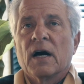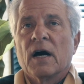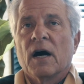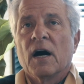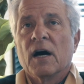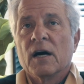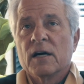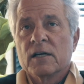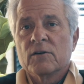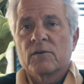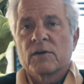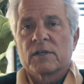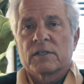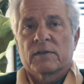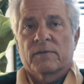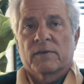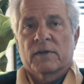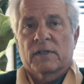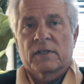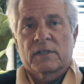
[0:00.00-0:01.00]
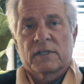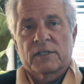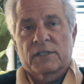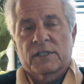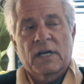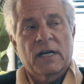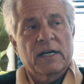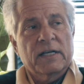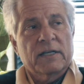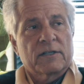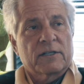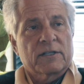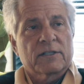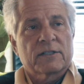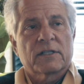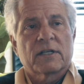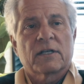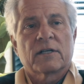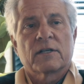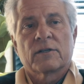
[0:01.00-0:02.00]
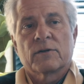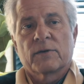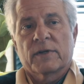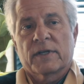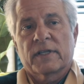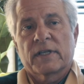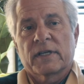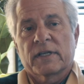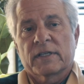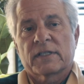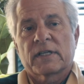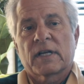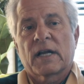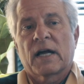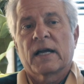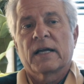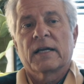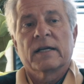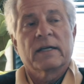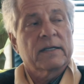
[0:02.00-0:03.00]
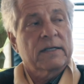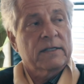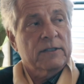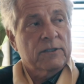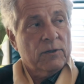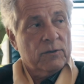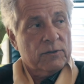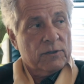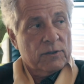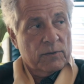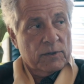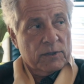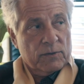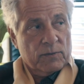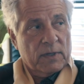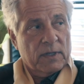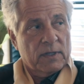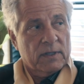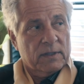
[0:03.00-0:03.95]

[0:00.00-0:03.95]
hundreds of other designers that are doing things that I don't do as well.